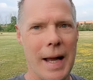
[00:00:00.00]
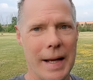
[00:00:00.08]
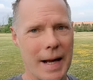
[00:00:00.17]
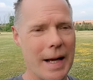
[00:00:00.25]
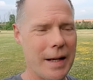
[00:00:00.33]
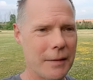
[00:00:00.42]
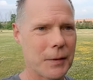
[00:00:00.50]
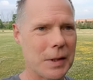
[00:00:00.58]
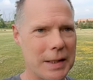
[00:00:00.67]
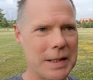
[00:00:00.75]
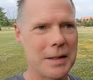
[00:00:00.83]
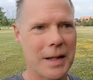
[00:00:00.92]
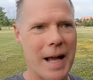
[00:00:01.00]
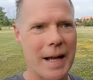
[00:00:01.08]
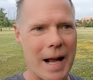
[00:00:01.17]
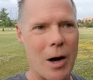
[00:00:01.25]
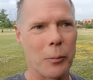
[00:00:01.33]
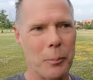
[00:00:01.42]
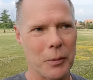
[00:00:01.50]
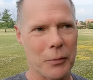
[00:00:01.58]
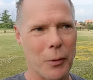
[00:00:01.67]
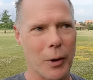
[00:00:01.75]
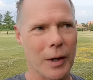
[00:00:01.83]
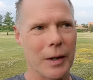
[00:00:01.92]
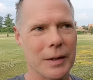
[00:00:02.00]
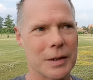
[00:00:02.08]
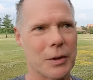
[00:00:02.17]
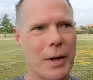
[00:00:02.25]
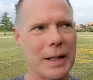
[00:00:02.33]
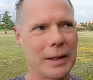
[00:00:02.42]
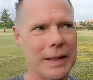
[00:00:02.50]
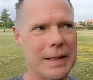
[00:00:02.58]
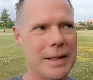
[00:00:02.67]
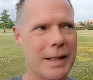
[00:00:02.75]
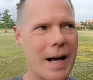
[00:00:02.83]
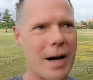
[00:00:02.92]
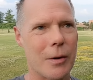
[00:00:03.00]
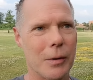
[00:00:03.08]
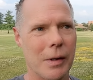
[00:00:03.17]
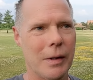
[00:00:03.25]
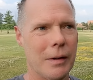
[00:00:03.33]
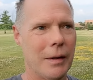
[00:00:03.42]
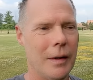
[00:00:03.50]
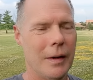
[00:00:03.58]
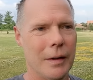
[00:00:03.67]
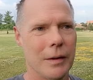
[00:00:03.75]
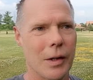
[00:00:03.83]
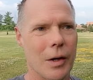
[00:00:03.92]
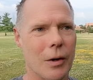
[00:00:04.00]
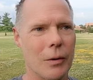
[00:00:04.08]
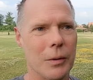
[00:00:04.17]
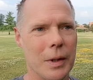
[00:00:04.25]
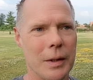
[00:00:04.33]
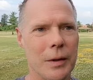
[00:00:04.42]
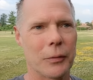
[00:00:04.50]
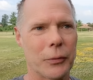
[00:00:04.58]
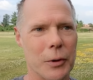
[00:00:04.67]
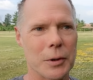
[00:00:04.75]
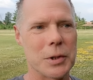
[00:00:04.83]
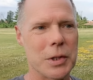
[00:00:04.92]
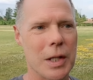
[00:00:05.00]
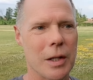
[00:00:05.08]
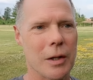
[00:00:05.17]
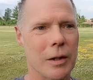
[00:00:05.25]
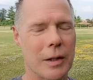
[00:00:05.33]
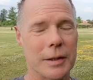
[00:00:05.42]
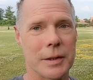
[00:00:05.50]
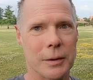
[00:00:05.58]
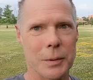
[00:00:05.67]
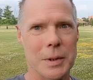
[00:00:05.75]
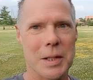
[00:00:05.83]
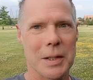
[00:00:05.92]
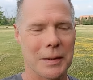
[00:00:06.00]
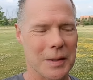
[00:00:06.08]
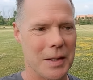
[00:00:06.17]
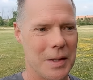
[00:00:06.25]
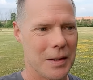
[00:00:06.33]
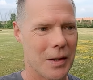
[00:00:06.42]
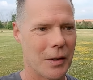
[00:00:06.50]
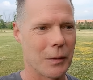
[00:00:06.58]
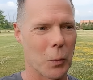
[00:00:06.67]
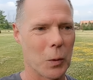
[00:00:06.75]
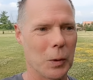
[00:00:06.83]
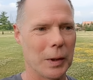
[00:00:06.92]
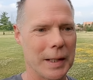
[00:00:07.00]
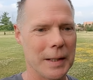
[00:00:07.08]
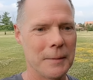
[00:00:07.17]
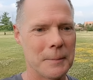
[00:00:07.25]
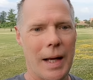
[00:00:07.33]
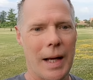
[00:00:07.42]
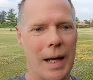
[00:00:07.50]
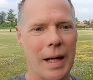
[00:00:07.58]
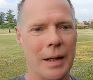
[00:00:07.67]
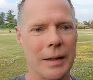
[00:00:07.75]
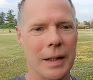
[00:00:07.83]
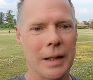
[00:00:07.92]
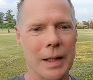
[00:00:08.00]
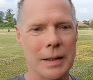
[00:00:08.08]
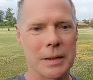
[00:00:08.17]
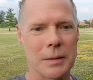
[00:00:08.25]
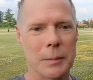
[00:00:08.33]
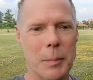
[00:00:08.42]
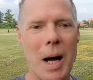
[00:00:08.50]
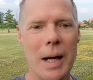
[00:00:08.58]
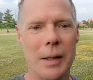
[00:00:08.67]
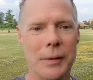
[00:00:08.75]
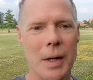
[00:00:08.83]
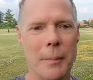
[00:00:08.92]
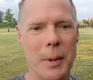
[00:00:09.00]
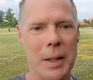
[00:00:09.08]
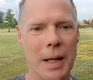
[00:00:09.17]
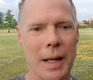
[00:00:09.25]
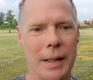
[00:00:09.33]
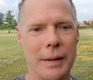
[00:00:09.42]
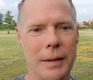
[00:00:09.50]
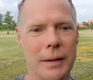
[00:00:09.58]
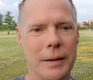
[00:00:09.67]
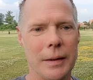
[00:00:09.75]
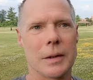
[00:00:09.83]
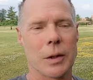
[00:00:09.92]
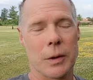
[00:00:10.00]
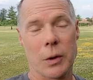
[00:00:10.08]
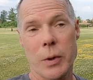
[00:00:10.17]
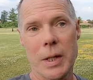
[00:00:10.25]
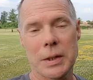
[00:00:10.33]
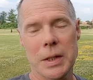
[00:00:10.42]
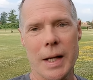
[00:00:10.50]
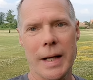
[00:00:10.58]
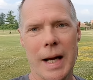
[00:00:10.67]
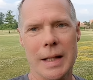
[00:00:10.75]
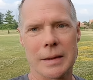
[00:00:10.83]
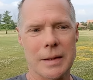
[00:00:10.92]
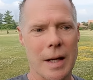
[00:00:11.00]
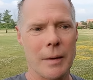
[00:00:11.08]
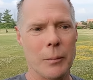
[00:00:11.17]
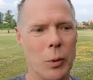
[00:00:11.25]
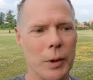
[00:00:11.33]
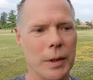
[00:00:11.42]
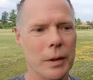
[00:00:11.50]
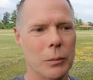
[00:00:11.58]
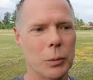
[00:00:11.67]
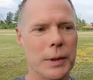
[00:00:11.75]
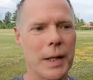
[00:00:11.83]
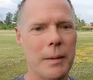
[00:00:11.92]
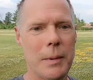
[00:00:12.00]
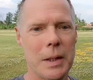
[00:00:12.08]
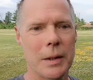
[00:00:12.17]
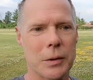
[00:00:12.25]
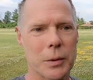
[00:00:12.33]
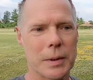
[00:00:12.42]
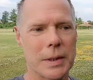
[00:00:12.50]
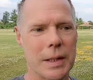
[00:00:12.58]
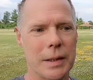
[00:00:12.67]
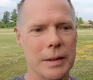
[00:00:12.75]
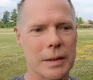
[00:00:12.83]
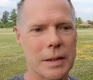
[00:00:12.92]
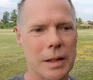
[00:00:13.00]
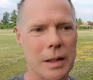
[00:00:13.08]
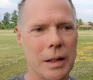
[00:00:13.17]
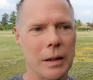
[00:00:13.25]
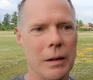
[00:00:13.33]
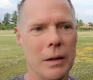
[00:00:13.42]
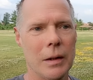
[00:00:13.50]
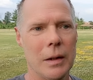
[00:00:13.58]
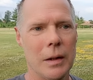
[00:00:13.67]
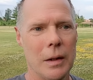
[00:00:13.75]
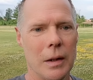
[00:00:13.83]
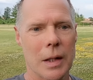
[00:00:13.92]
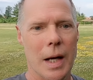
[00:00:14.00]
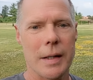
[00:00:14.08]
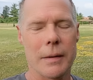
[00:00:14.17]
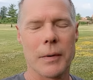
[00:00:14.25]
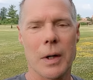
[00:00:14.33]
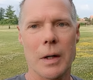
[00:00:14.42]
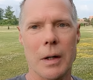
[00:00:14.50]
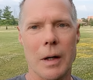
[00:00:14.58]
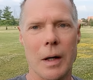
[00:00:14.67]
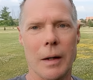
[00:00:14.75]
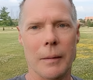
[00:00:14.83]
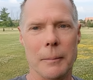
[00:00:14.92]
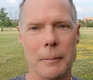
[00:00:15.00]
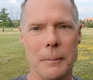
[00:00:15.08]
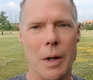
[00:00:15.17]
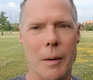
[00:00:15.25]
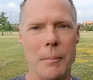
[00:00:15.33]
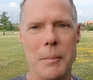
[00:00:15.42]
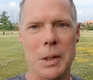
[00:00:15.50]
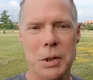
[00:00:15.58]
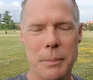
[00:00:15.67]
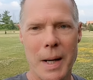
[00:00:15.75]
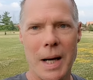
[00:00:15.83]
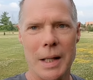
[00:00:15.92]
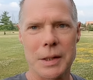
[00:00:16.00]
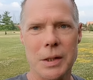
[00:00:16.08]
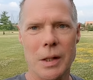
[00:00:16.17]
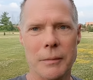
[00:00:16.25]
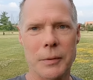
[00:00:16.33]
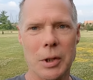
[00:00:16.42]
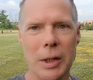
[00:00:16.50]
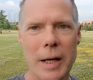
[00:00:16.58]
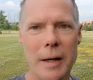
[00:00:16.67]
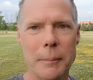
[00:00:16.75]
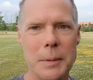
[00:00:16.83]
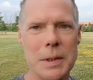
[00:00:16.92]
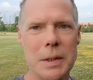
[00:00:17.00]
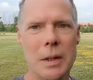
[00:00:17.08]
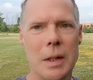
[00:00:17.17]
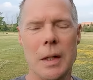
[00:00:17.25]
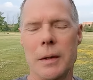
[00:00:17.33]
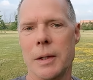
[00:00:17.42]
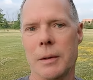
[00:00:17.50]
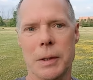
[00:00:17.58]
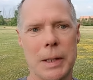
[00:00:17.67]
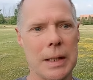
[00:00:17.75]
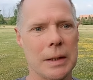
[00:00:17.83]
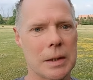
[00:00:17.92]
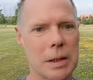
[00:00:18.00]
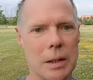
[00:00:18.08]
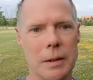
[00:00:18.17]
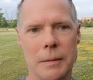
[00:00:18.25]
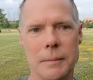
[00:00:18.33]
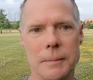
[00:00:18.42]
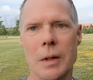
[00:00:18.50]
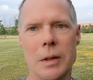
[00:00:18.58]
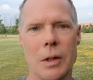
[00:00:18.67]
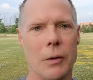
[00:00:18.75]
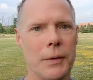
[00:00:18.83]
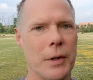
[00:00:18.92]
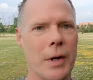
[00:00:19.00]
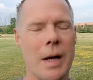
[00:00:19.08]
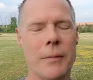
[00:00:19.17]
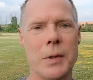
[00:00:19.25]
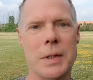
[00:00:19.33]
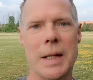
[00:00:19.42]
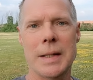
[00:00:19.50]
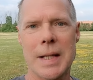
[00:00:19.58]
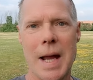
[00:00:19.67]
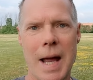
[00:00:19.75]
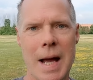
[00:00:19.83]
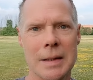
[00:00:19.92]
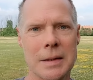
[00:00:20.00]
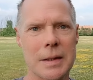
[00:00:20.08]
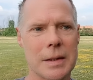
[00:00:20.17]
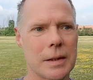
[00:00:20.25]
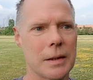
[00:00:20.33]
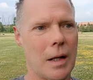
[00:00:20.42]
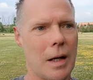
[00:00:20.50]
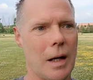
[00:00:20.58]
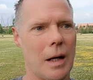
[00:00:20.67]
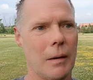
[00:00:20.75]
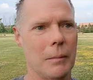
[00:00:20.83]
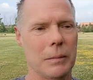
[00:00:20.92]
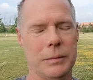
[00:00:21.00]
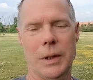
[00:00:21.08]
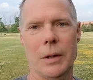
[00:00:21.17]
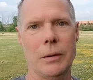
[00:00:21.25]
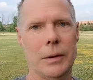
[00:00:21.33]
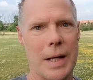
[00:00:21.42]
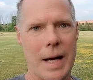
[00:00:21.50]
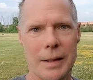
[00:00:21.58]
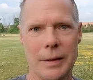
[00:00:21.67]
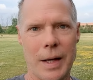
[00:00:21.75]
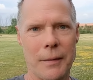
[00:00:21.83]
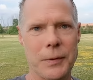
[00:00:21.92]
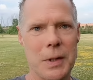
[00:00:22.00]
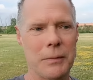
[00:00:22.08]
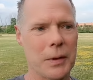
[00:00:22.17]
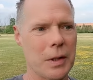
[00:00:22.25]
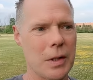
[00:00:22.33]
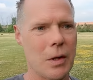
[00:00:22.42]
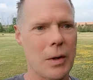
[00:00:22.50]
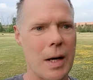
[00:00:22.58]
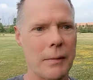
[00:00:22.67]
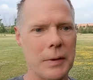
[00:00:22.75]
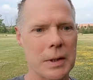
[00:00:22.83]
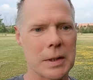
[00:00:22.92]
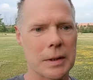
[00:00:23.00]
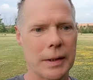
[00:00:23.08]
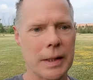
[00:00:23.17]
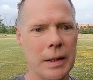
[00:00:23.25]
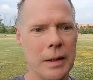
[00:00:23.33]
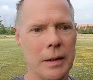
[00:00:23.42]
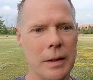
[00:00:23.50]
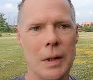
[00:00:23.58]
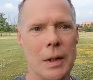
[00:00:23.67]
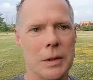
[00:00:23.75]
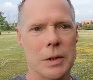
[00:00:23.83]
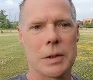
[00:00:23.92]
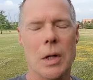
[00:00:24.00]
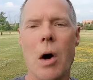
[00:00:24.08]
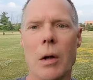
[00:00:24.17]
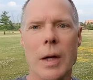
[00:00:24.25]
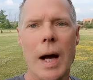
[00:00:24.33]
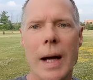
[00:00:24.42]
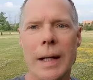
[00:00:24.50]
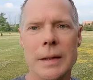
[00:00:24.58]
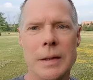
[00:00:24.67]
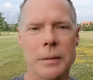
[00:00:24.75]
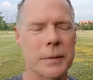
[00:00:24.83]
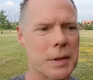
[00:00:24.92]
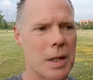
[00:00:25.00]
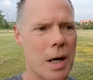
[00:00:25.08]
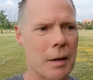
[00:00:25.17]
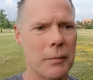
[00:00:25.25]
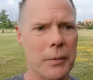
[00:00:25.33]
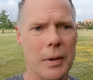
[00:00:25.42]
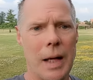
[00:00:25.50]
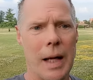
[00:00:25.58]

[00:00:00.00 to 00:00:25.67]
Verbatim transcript: And I have cleaned that out before. So I cleaned it out you know, in the first year because it was getting unruly and it has piled up again. So the question I asked them would, would they be interested in seeing kind of a, a, a mishmash of clips? They're things, you know, they're everyday tasks, um, you know, a lot of lefty video, obviously, just all kinds of stuff.